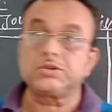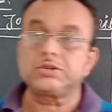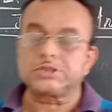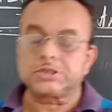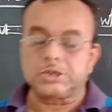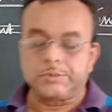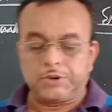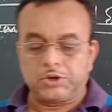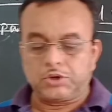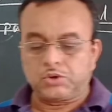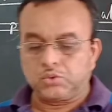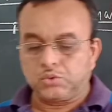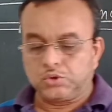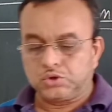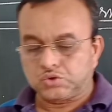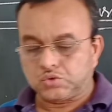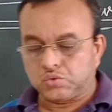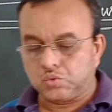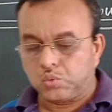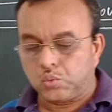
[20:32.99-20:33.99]
is given
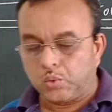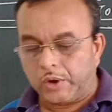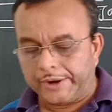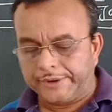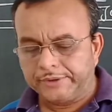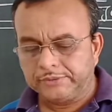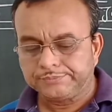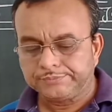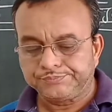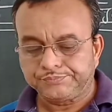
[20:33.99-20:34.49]
2:1.